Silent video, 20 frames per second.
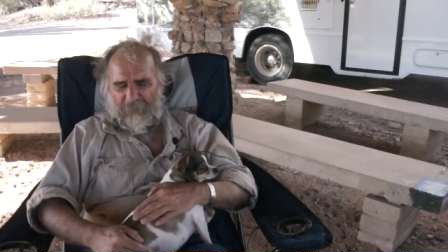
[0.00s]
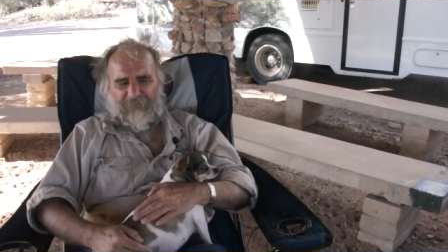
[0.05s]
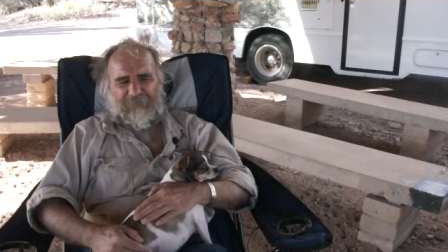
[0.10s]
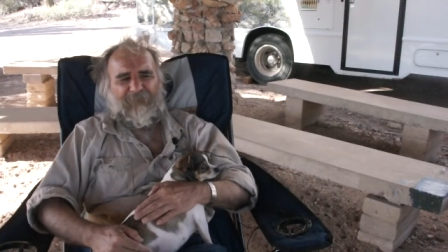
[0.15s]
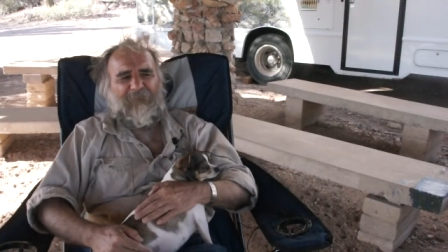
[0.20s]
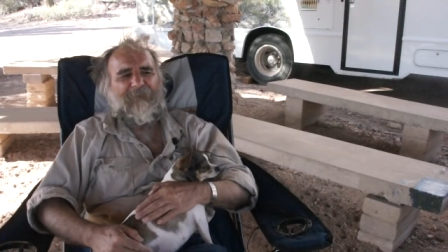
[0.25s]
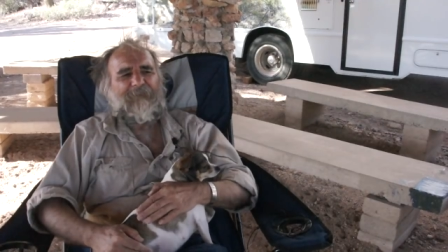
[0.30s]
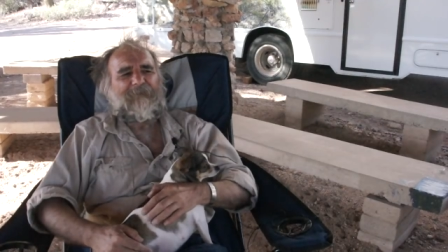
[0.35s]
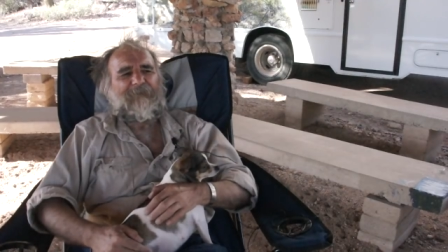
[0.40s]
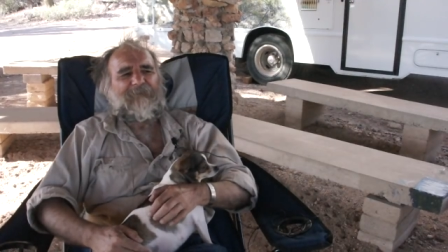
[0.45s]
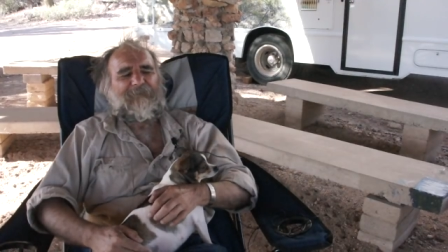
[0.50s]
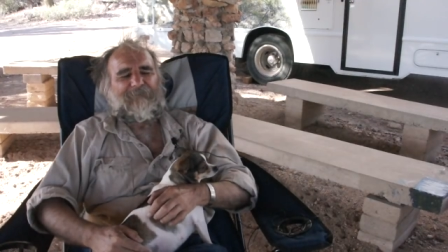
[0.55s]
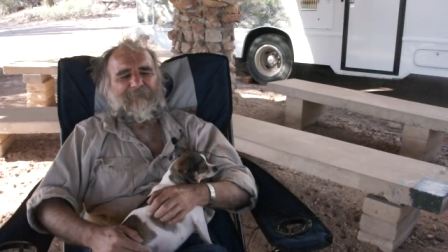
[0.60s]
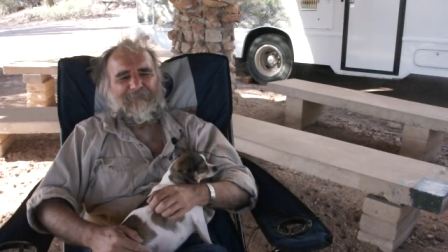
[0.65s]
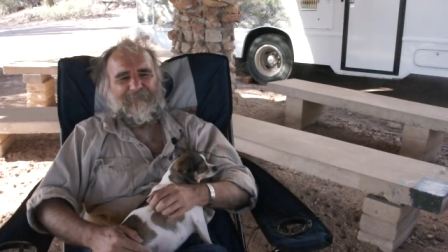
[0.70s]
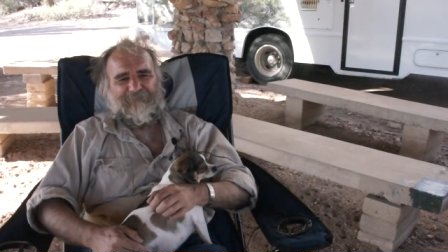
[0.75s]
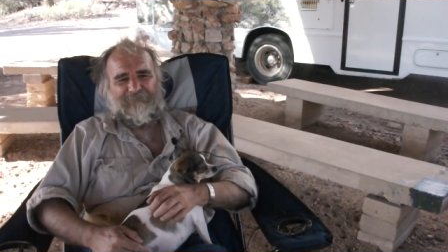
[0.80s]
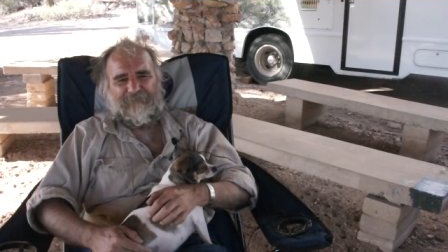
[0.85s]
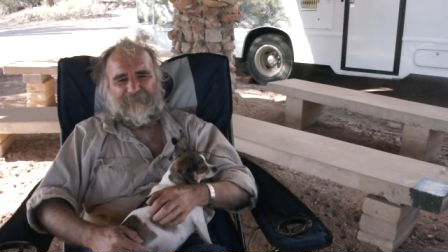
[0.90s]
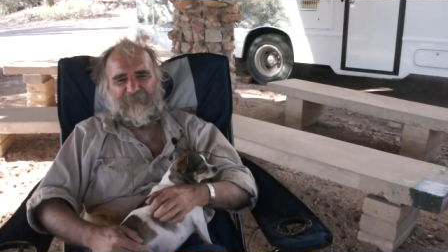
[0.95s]
Singler,
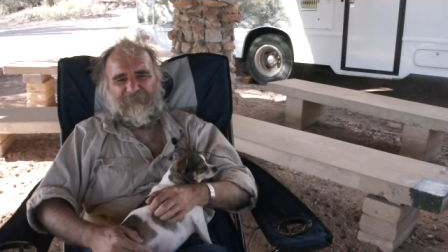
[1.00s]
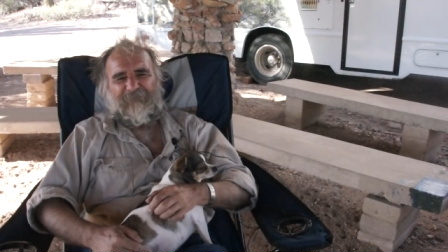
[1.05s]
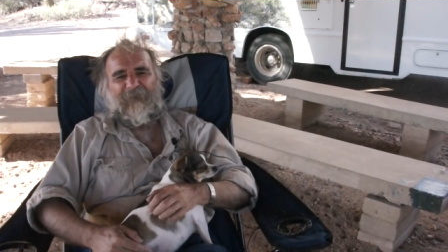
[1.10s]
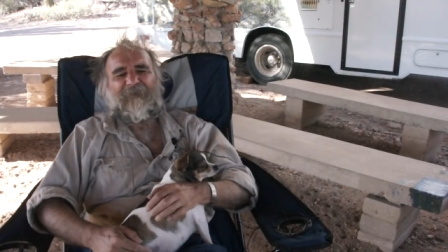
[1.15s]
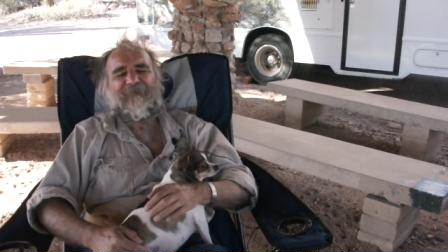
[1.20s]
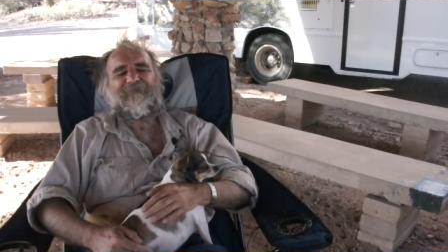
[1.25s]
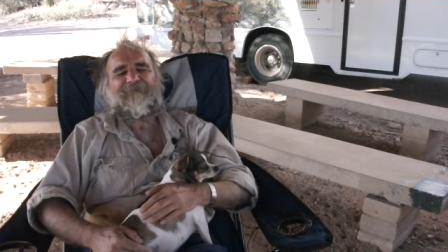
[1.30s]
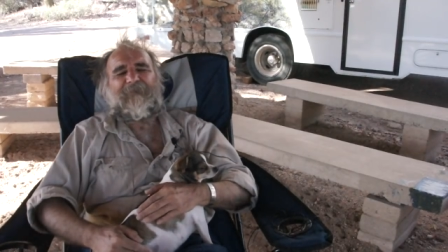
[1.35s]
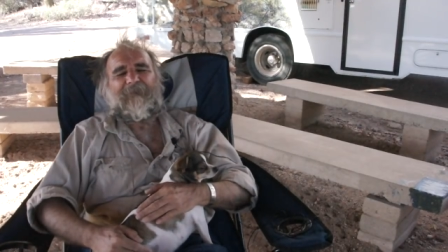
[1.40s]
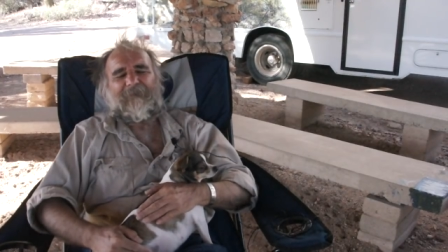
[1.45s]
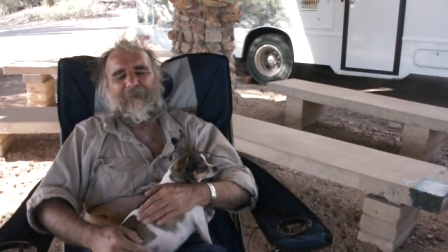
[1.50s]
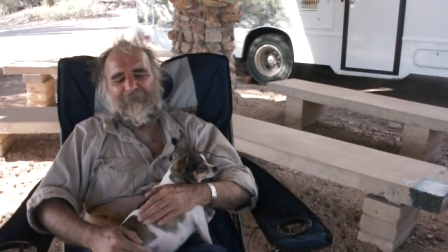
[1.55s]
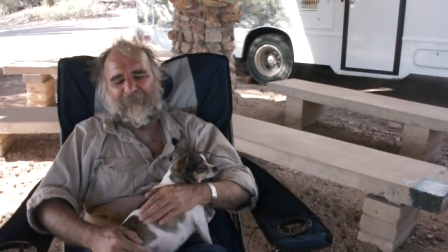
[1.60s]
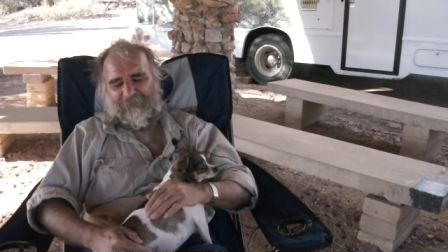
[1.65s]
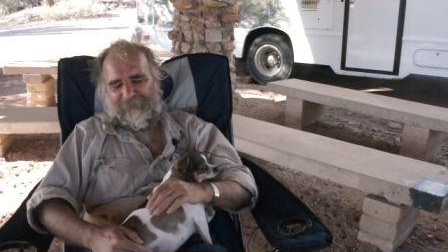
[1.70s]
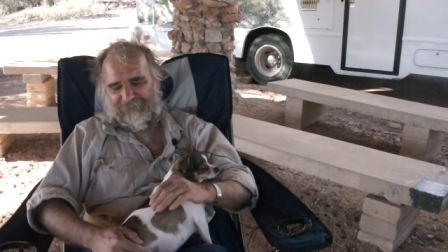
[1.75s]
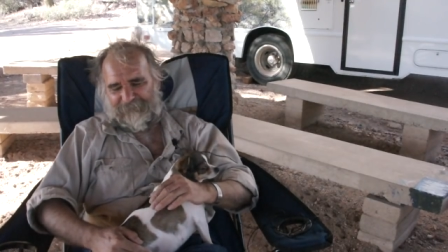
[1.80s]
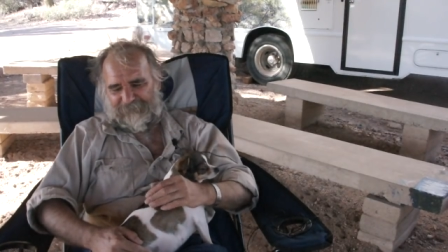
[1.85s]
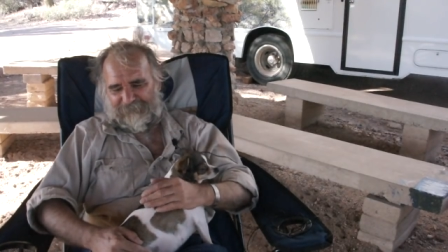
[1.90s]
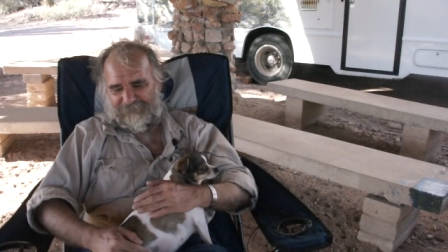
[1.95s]
Jay Singler.